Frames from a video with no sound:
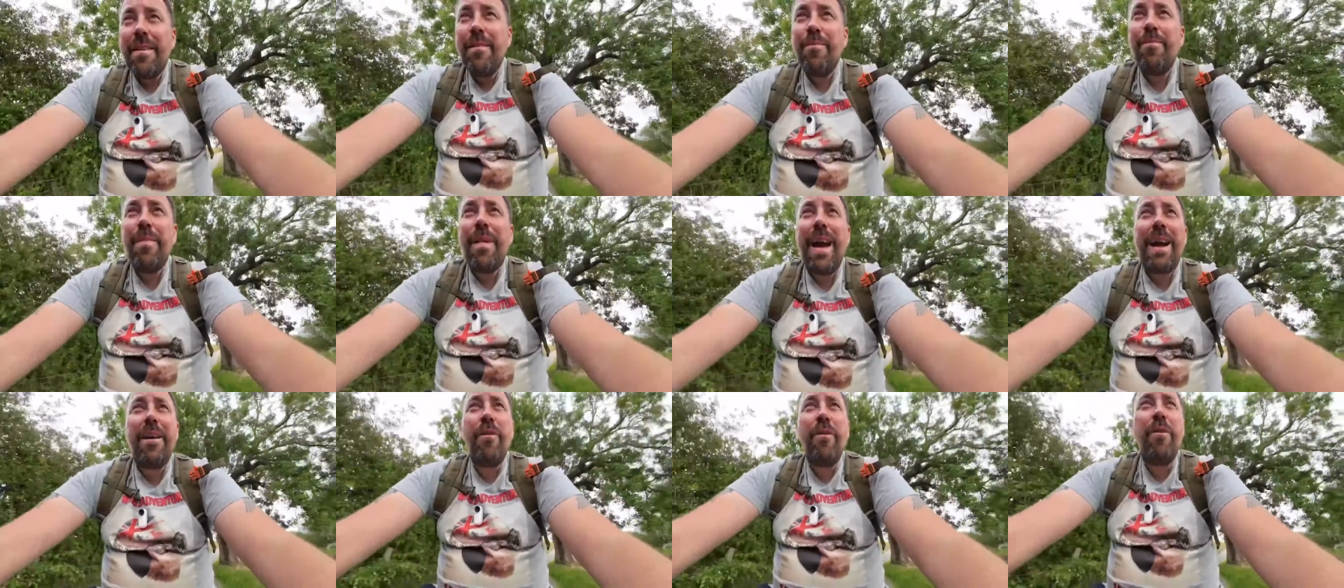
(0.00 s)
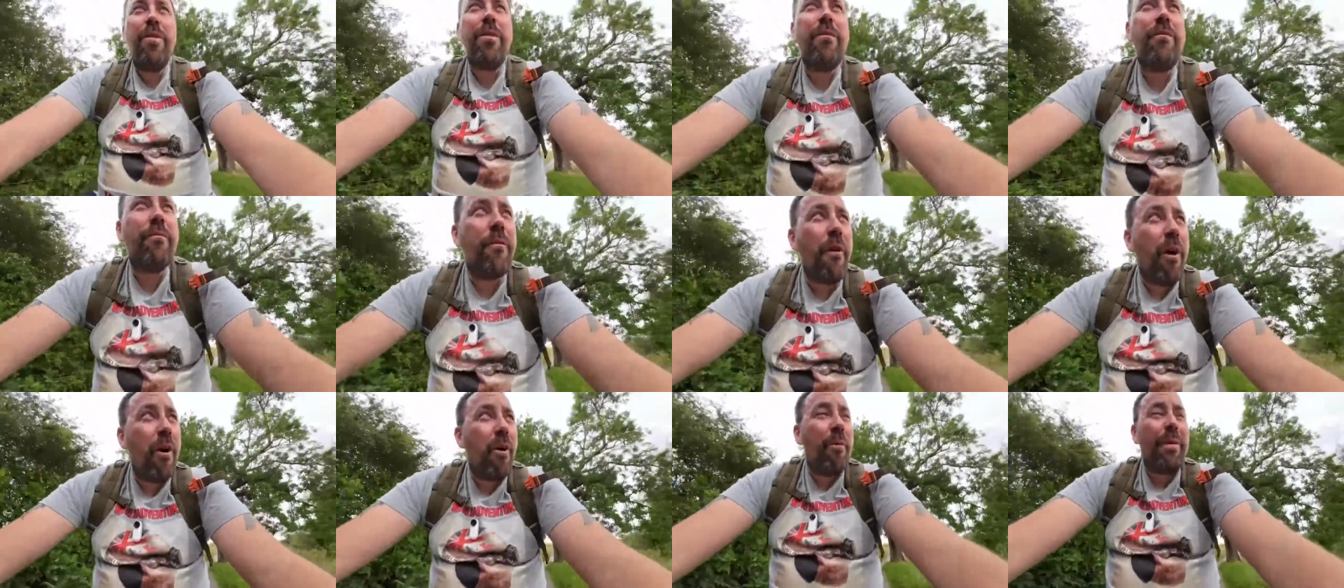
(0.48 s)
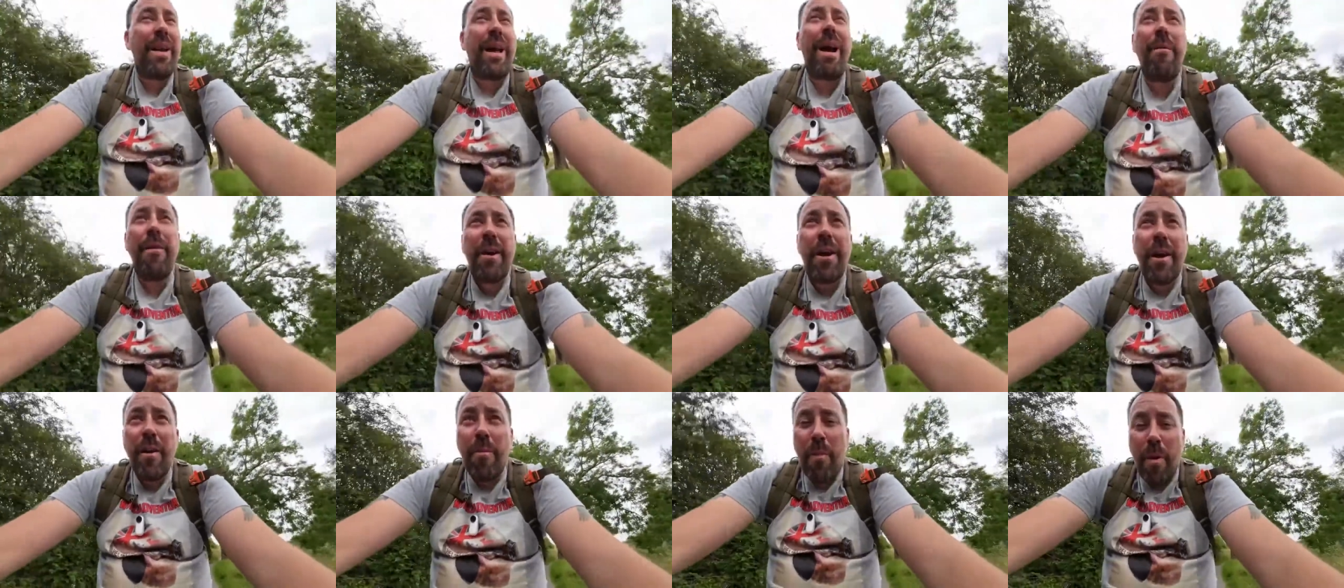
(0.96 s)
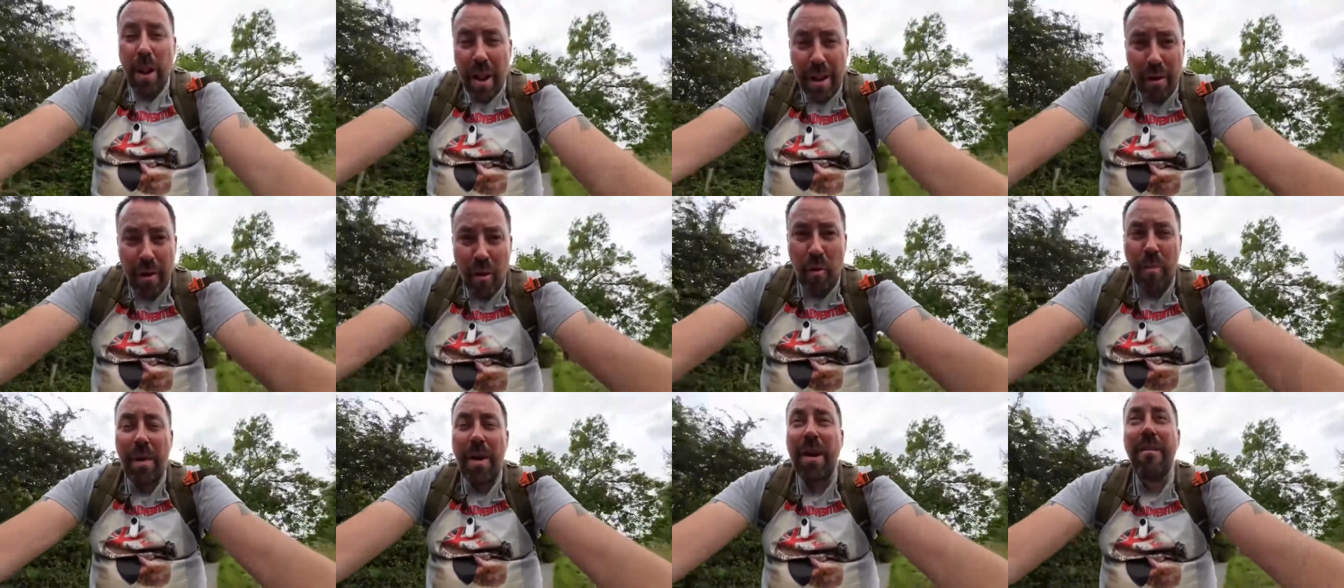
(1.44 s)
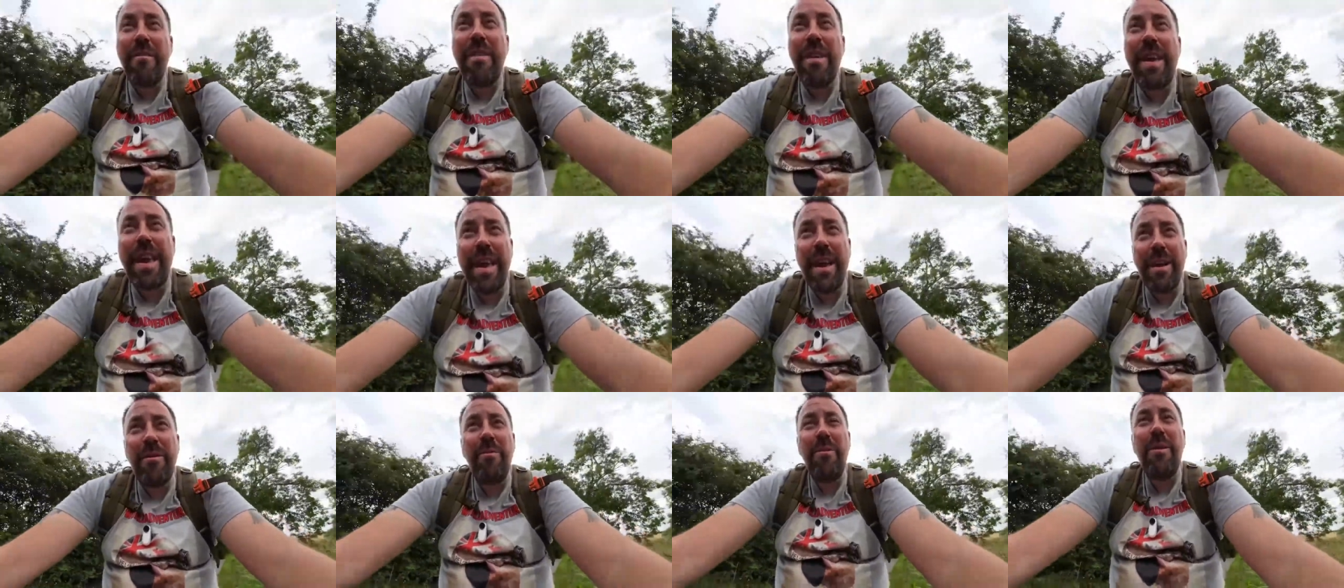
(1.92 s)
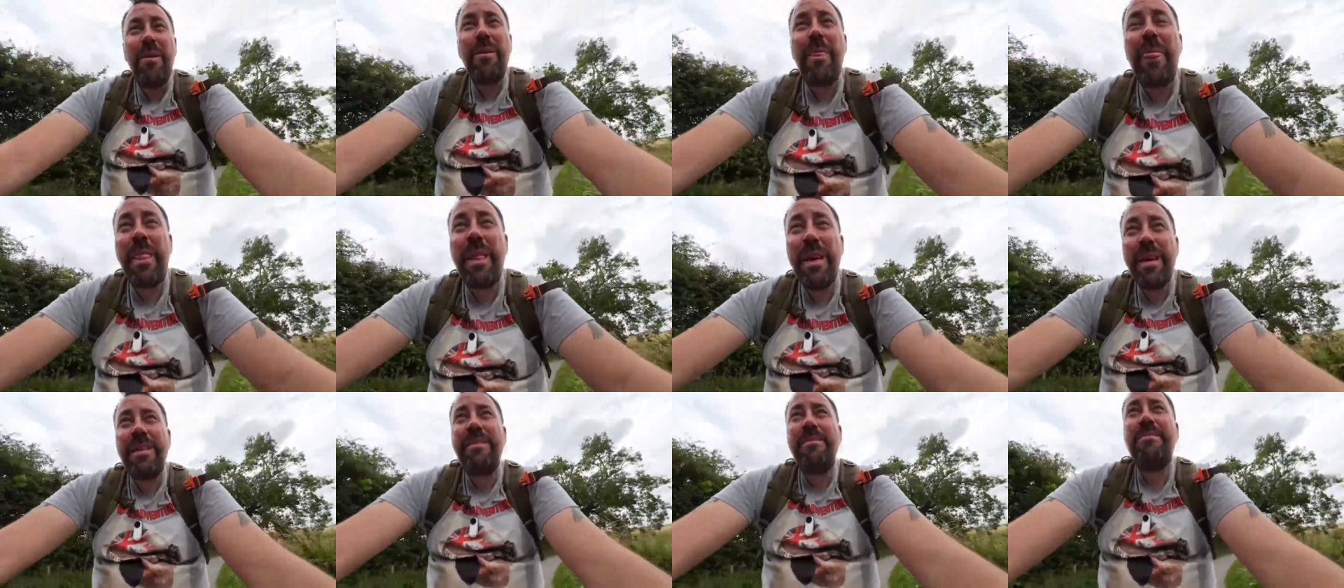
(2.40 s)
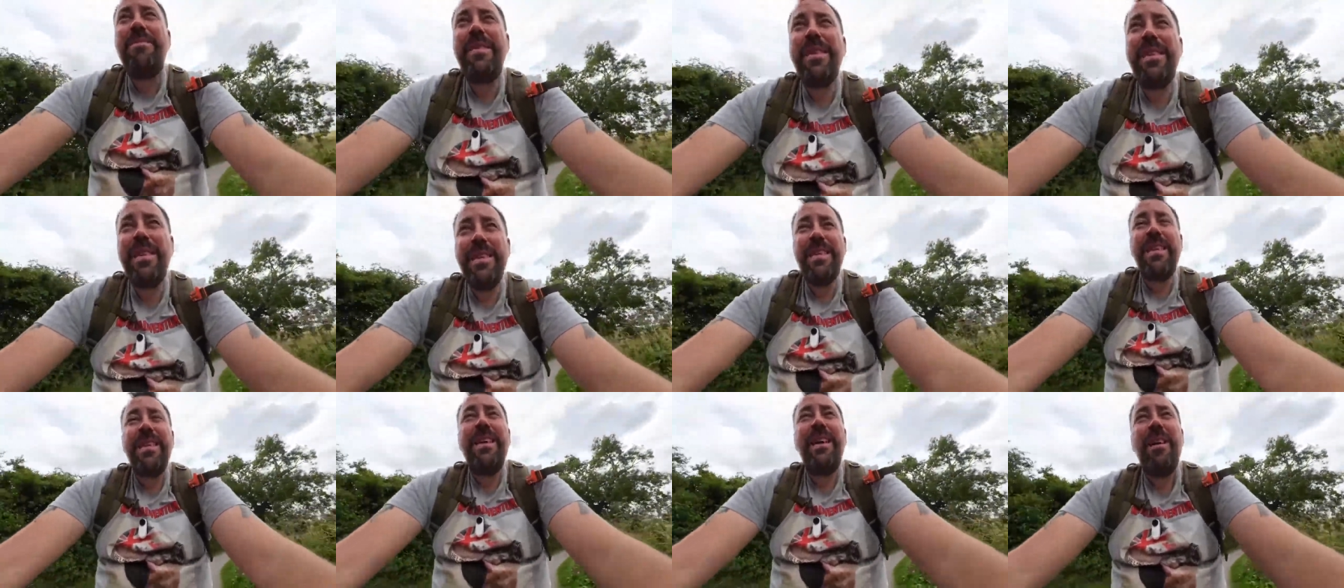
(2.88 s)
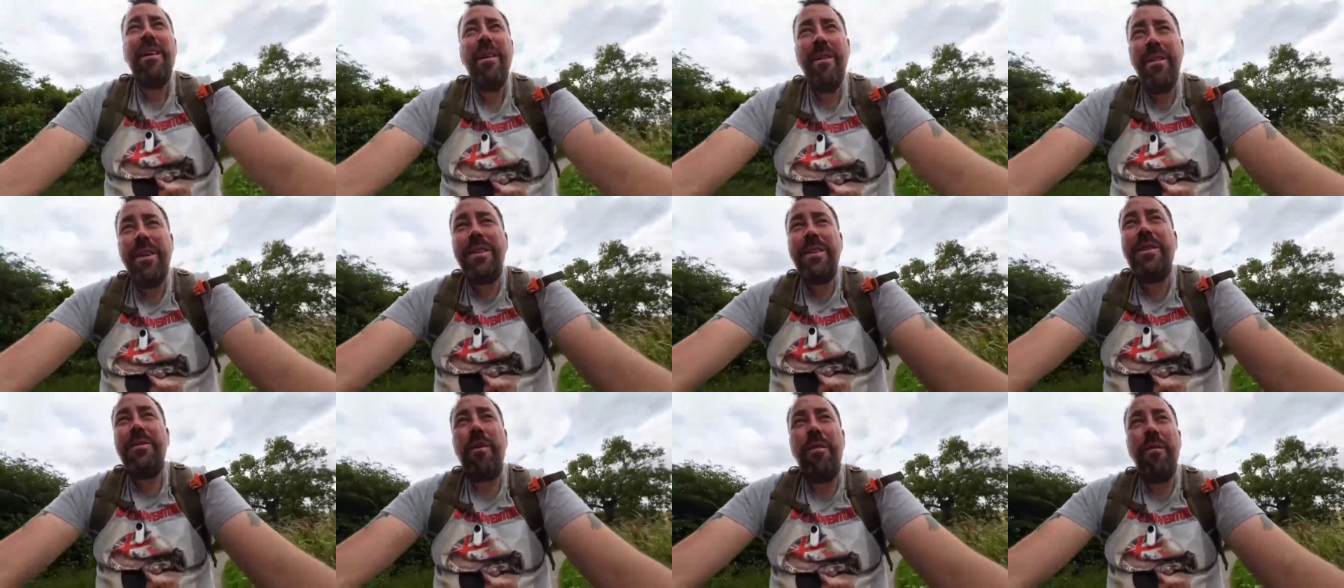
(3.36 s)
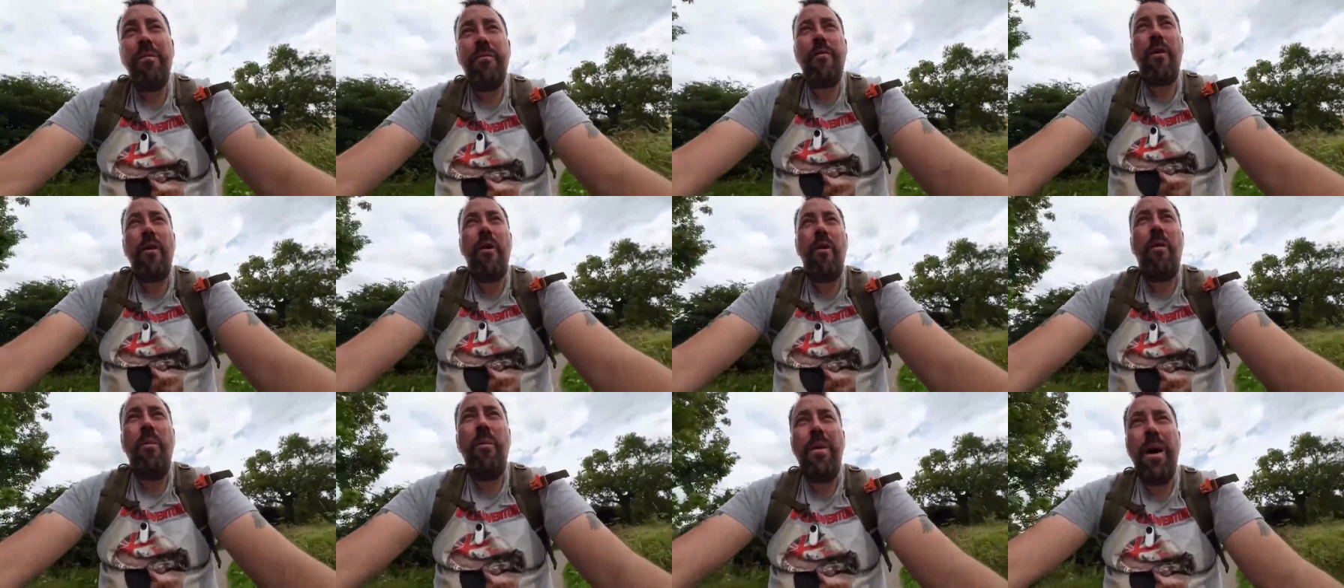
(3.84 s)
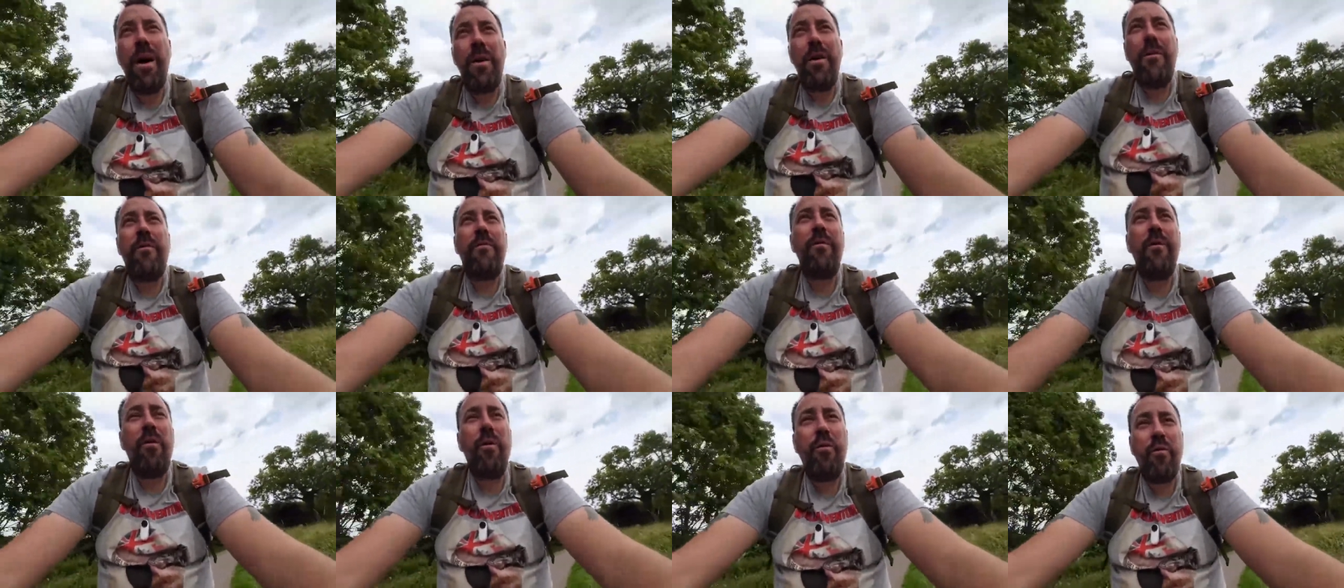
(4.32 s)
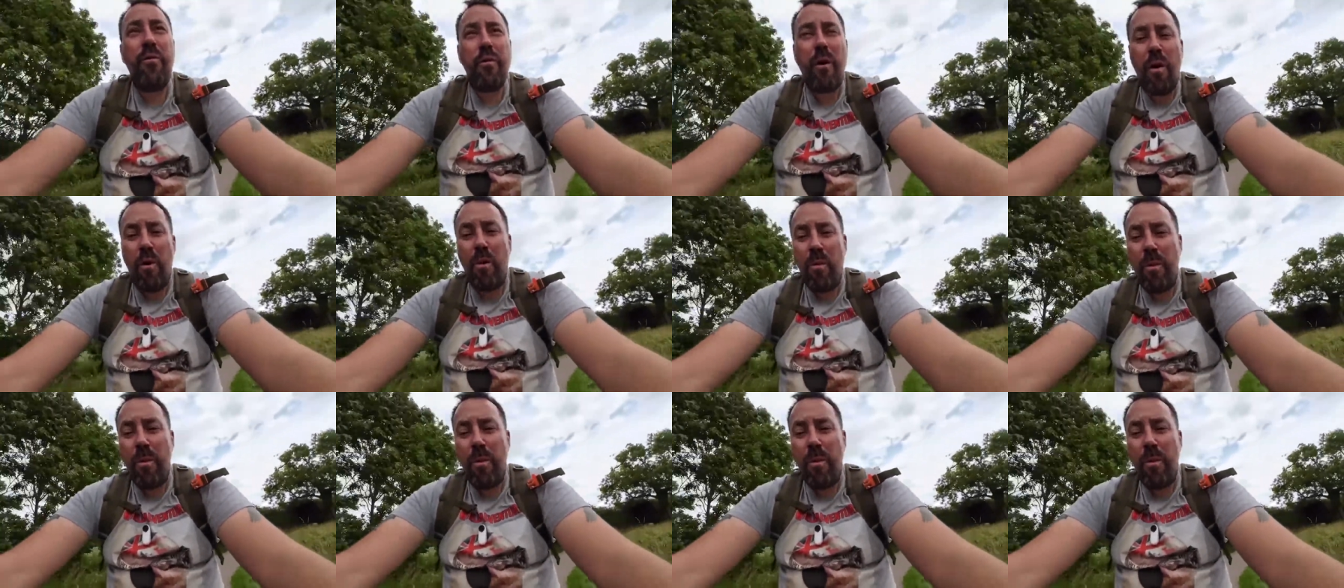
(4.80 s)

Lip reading: Back on the throttle now. We're going up a little bit of a hill. This is on throttle mode, full throttle